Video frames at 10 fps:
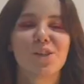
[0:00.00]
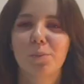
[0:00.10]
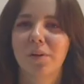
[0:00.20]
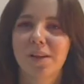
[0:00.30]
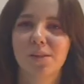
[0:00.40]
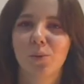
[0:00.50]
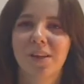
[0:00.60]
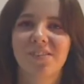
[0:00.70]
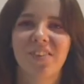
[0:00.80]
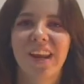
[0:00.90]
So my last
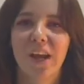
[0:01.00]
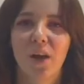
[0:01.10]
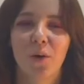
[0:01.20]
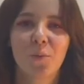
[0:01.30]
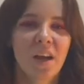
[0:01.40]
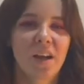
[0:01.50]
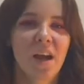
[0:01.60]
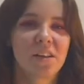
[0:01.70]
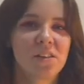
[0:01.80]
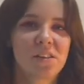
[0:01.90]
week's video had
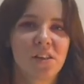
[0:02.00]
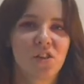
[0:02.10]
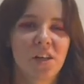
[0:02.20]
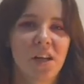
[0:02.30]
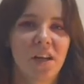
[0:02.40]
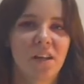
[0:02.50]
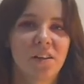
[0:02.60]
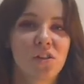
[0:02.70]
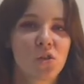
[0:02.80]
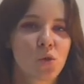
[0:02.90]
gotten such
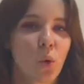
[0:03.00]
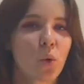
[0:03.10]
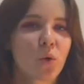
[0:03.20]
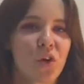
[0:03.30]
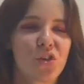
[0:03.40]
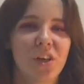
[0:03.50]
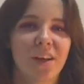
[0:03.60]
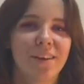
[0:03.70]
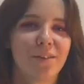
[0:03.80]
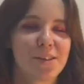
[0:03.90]
a
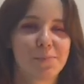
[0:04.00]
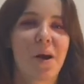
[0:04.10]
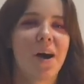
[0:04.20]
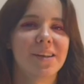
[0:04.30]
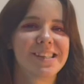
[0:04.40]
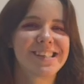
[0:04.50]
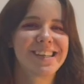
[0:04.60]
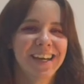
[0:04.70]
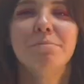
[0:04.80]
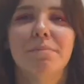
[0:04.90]
soul-crushing response,
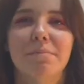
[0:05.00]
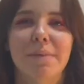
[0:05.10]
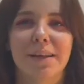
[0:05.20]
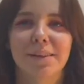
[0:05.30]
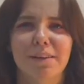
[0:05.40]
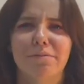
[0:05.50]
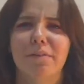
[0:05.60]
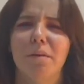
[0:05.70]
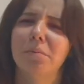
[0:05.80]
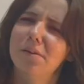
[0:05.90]
mainly
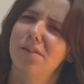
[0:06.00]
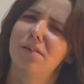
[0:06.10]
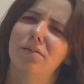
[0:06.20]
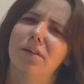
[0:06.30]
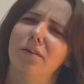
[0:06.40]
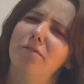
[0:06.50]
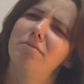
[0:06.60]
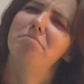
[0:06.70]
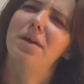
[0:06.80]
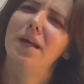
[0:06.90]
from conservative
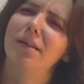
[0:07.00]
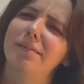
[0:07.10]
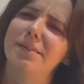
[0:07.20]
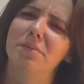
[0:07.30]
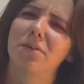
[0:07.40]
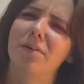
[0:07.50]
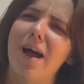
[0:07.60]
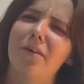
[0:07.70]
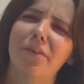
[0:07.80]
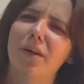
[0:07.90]
male
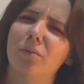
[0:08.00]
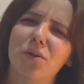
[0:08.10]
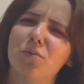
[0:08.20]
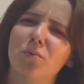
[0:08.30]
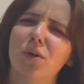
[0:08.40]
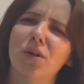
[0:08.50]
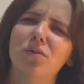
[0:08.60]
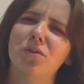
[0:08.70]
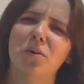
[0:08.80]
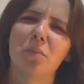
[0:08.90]
demographic, which
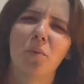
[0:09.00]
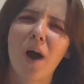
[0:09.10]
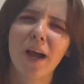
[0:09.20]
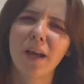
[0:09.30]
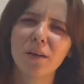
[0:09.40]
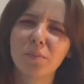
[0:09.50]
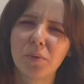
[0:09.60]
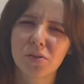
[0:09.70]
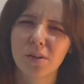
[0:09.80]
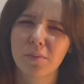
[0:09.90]
YouTube, why are you
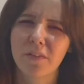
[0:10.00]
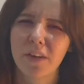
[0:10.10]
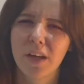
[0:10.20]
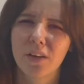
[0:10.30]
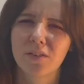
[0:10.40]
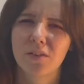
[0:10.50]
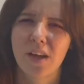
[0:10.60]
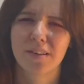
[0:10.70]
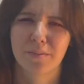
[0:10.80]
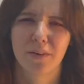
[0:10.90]
pushing my video to
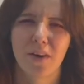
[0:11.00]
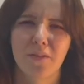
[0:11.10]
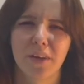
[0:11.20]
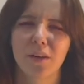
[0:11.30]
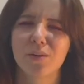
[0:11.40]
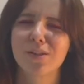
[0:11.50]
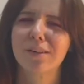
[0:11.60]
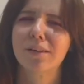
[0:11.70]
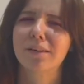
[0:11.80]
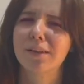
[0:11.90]
that demographic? It was
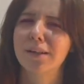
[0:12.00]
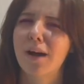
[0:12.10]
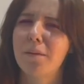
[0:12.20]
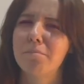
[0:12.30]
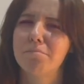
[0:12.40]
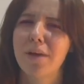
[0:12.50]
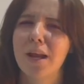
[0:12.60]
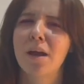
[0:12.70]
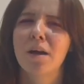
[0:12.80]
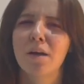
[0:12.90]
clearly not
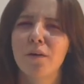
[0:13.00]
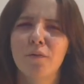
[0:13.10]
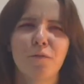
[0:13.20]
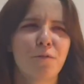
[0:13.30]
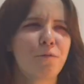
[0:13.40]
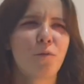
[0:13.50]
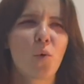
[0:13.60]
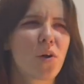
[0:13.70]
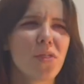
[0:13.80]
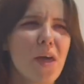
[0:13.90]
made
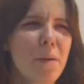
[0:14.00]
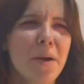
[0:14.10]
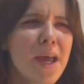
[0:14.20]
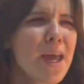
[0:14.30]
for them,